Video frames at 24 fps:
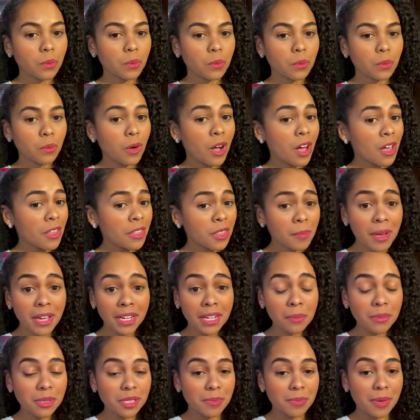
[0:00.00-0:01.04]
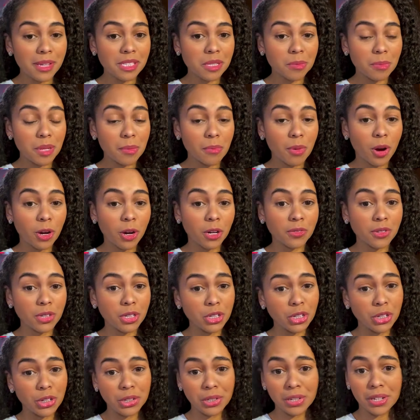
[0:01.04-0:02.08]
While the money was meant to be part of a
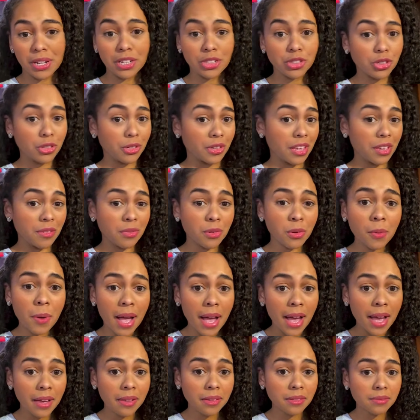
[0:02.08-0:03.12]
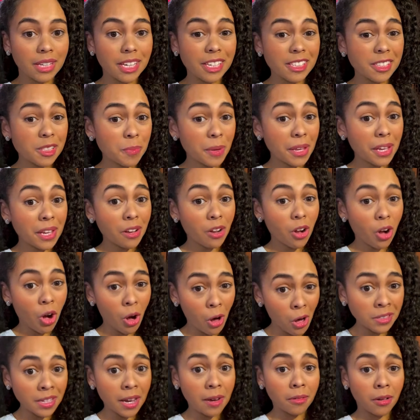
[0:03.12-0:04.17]
good natured giveaway, it's being
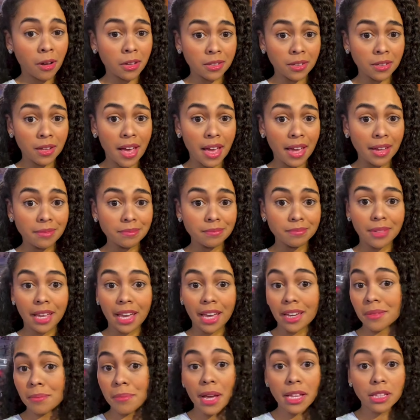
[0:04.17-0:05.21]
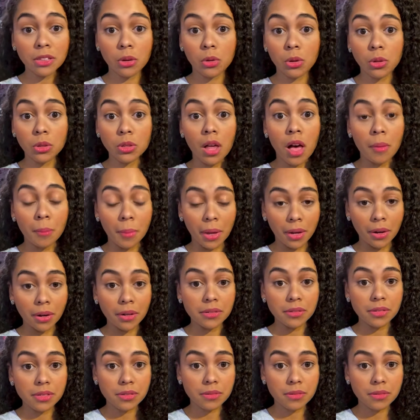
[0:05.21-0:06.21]
called out online and by local lawmakers.